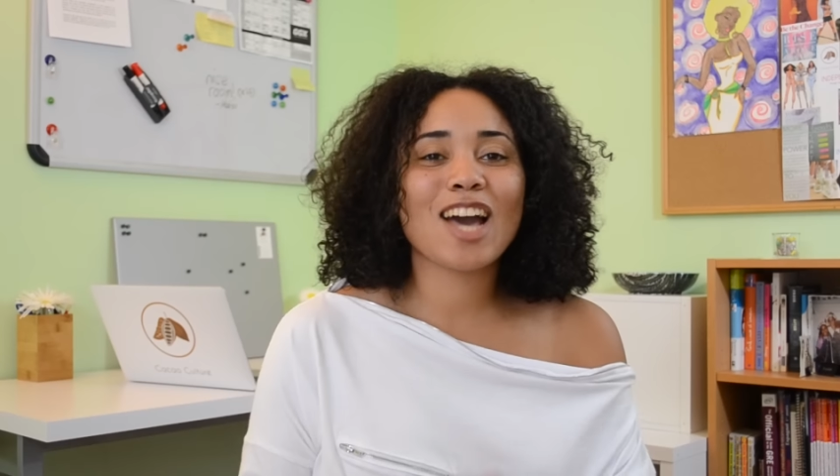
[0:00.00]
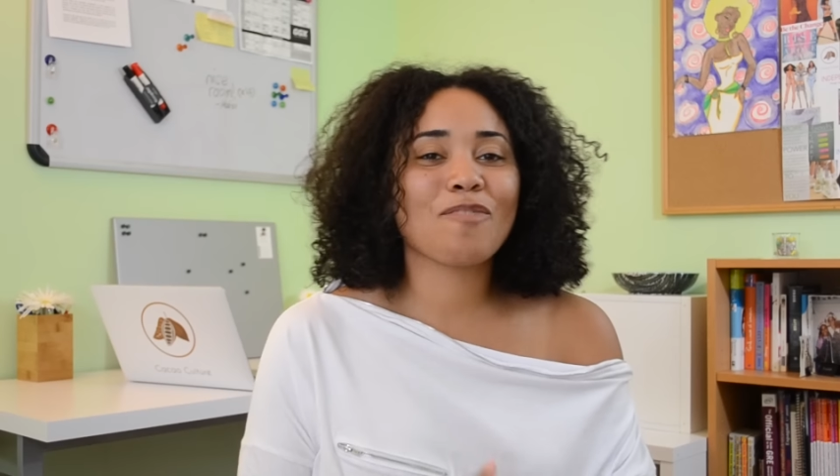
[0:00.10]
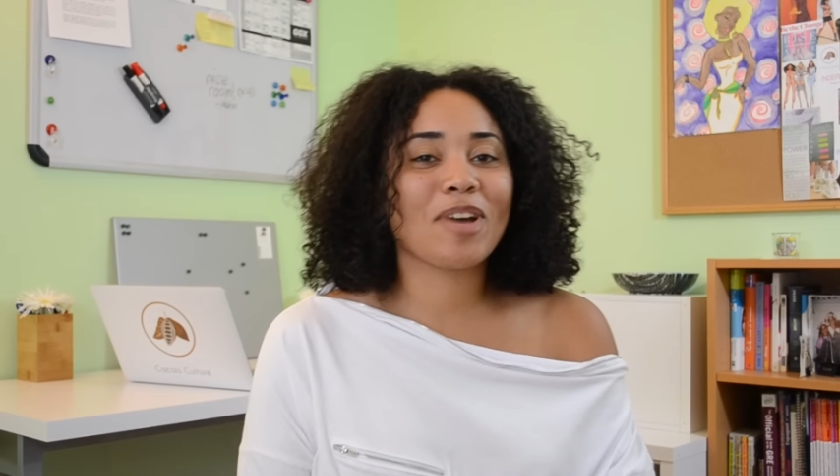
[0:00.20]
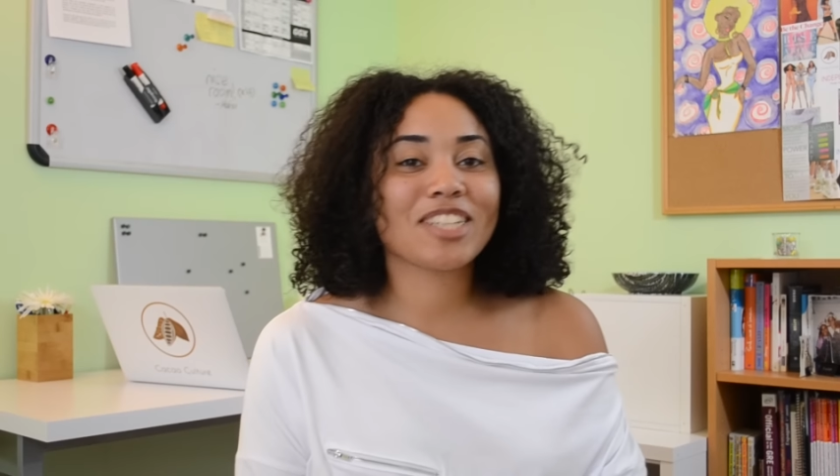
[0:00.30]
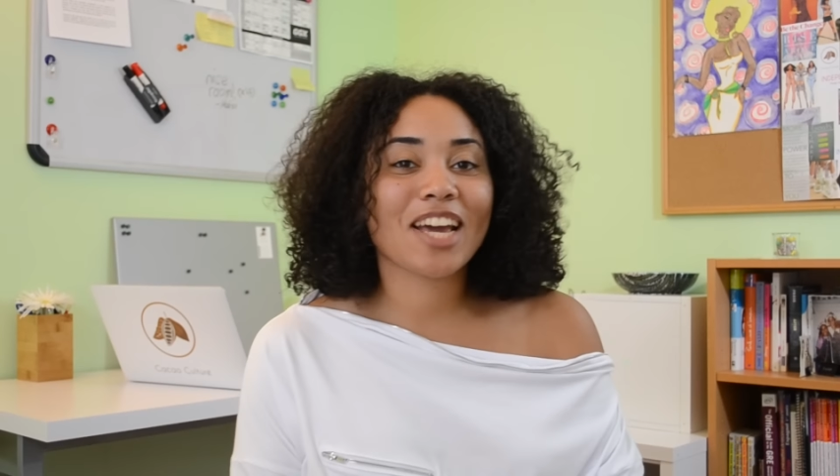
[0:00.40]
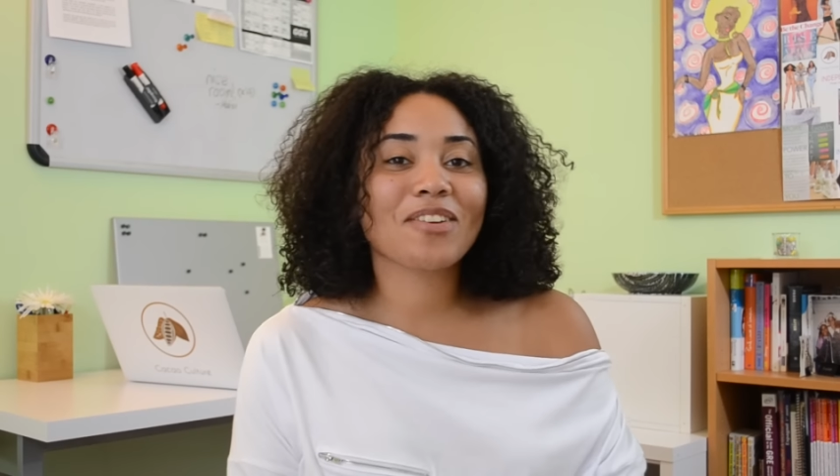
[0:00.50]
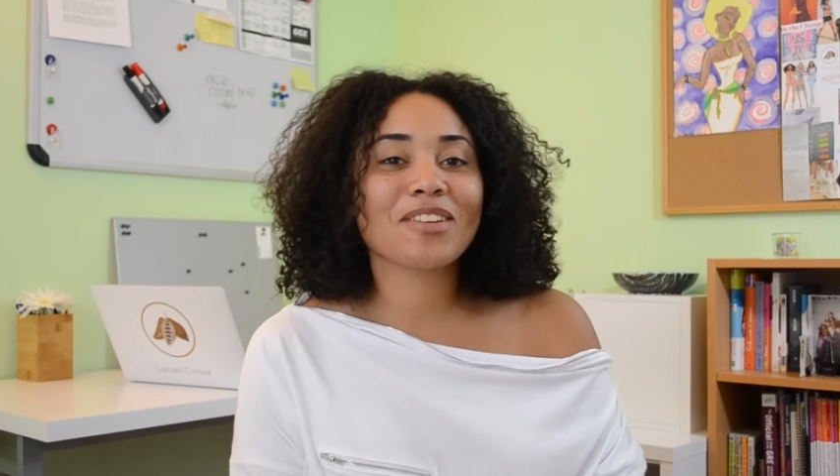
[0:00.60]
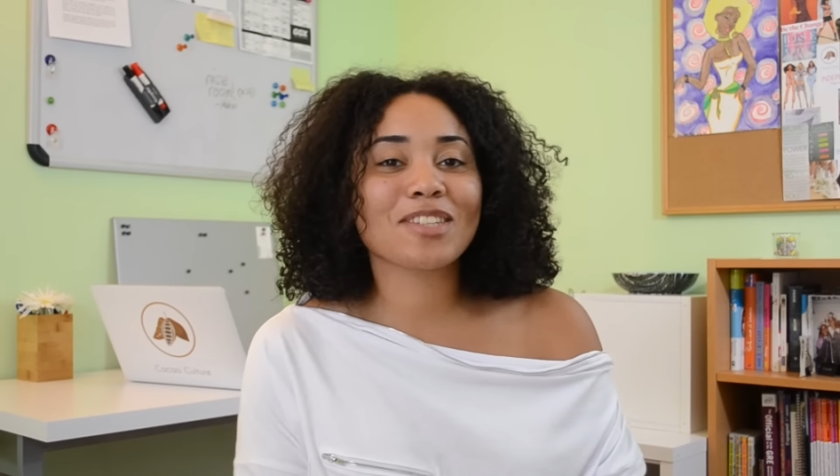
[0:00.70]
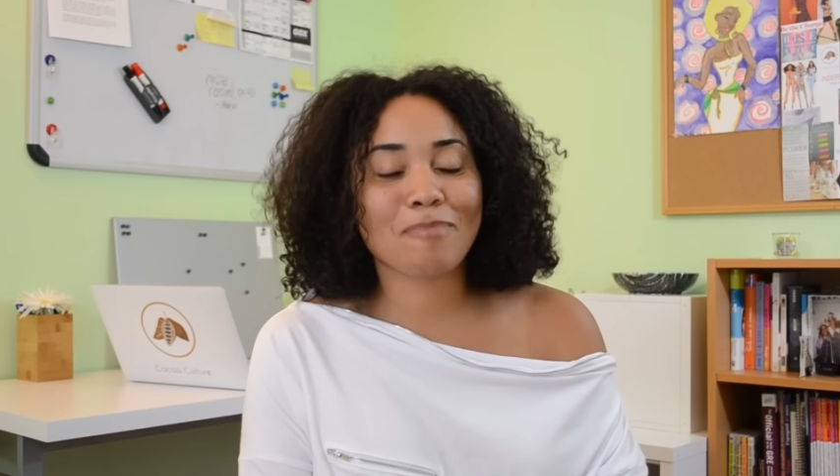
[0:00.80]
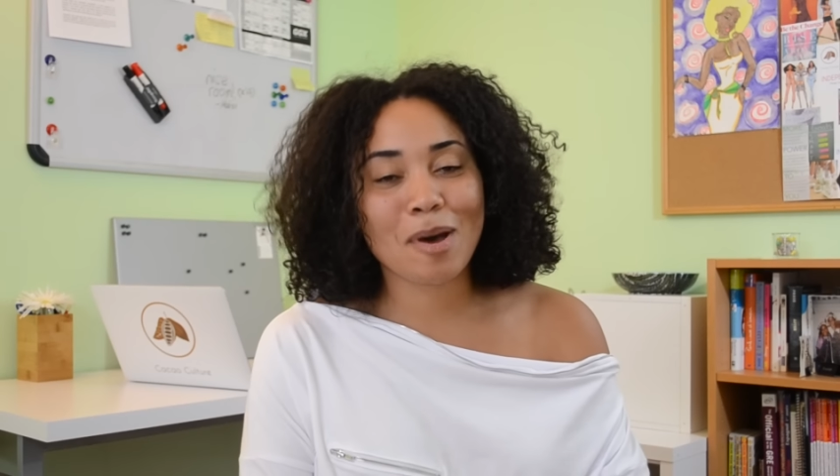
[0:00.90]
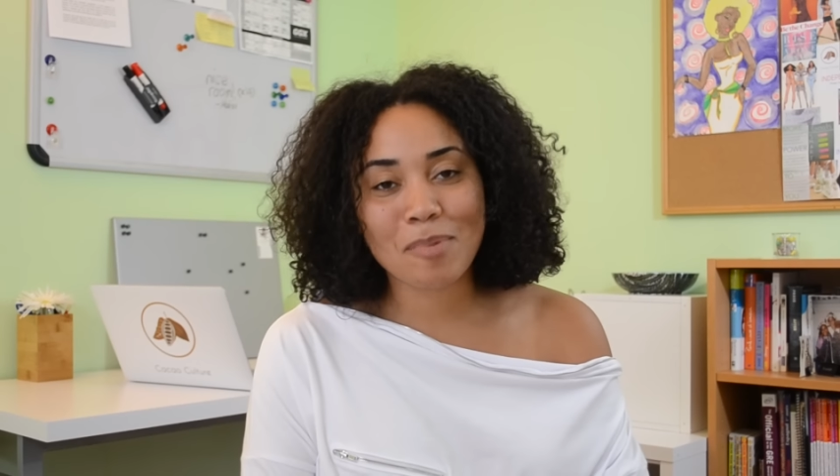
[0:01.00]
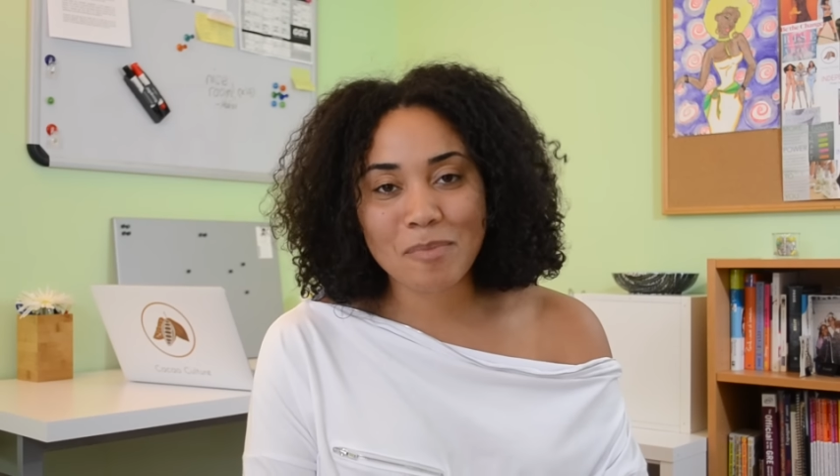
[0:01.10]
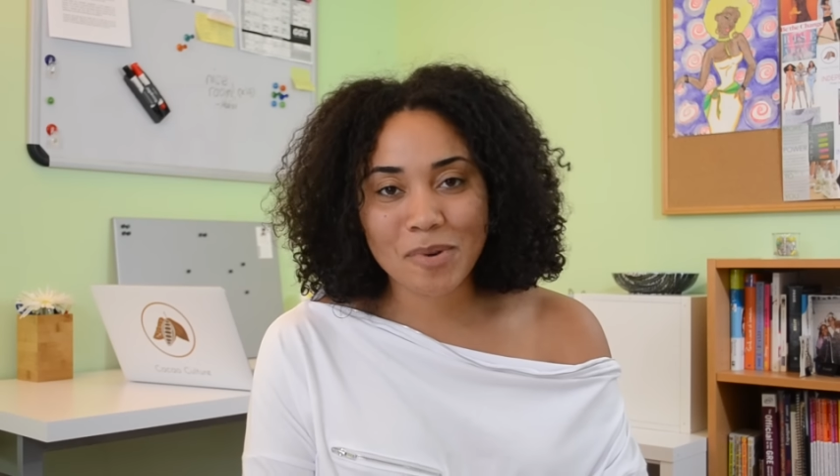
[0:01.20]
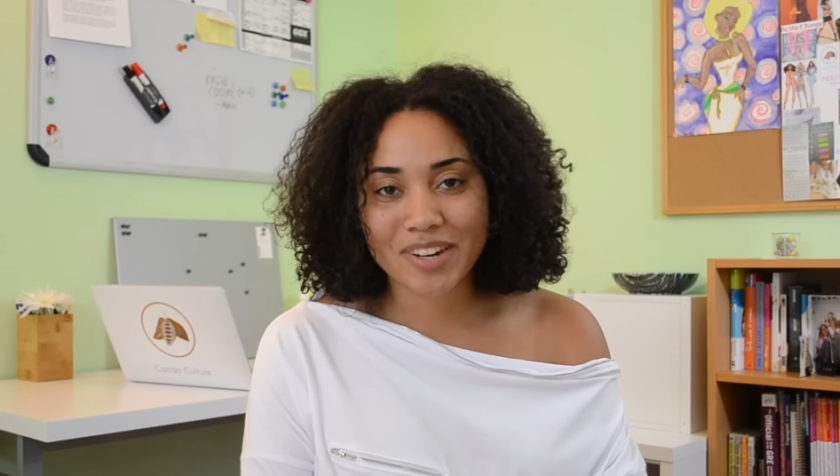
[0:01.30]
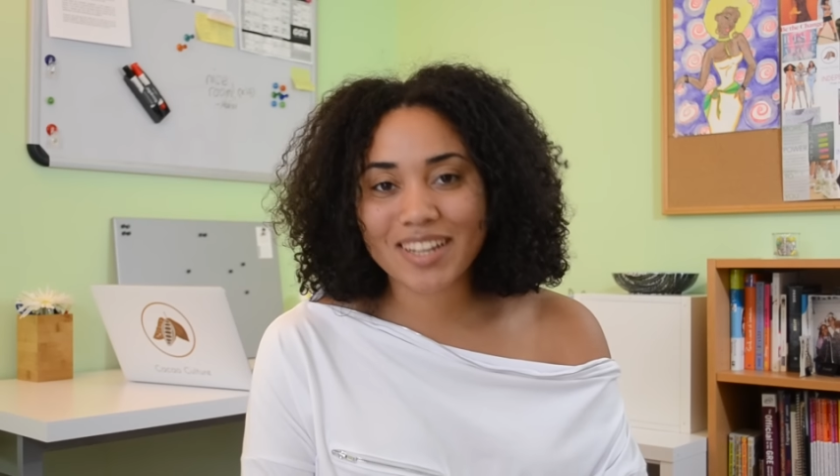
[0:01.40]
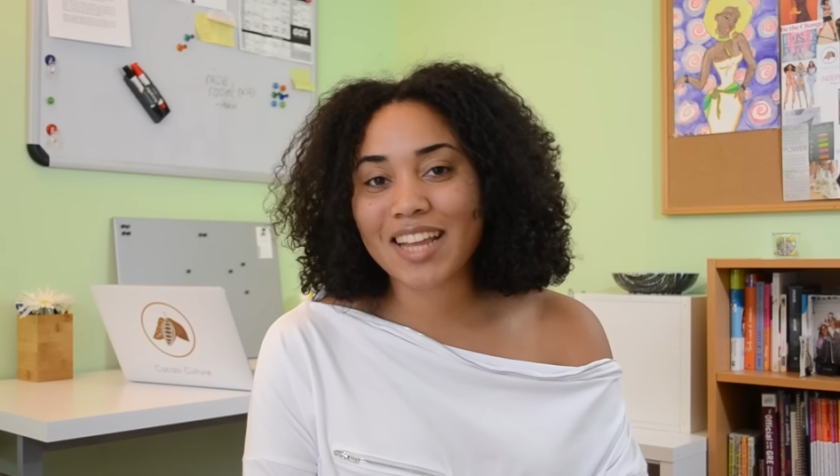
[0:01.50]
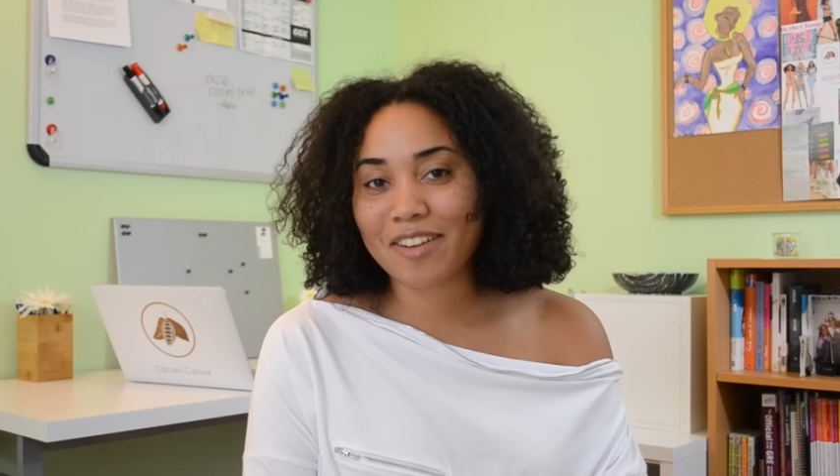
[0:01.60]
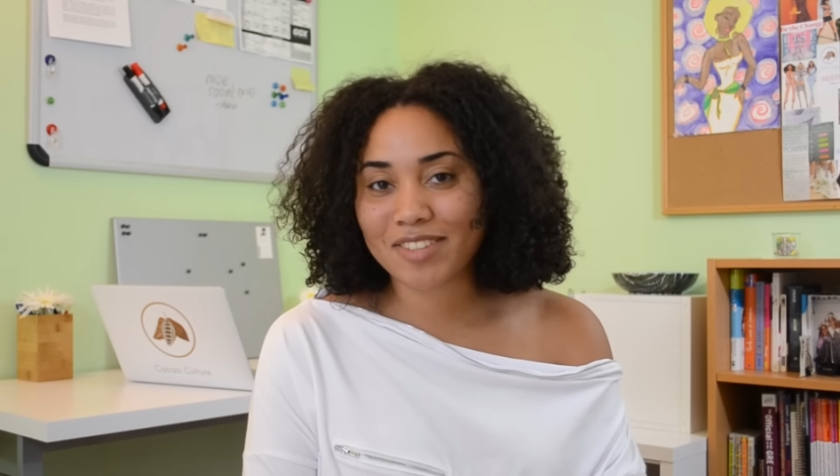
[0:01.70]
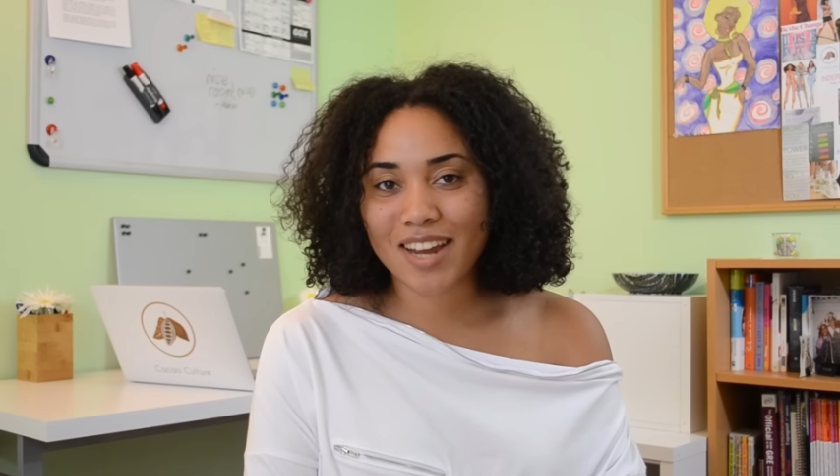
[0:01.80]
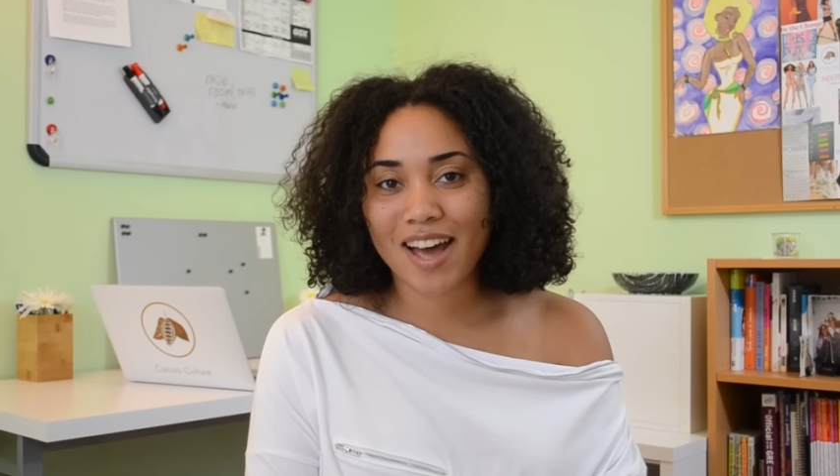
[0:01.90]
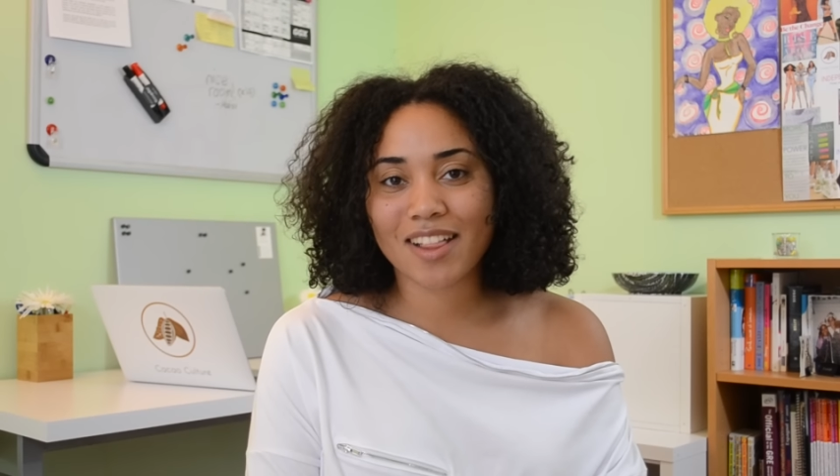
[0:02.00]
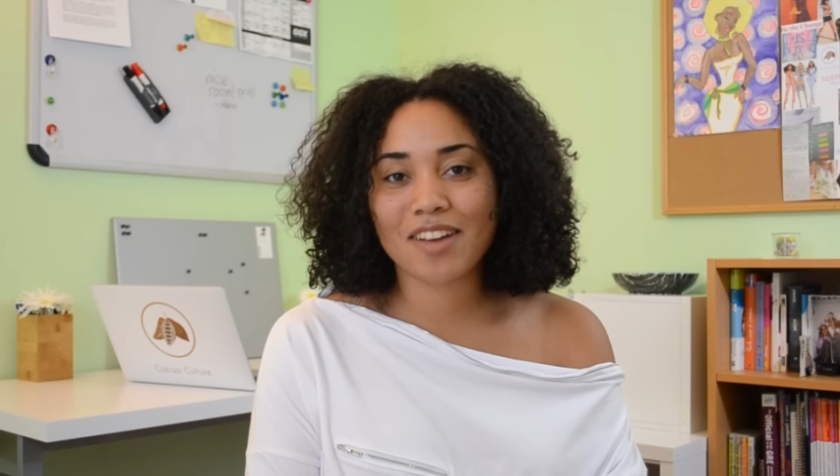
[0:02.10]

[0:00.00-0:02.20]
And my channel is about promoting a lifestyle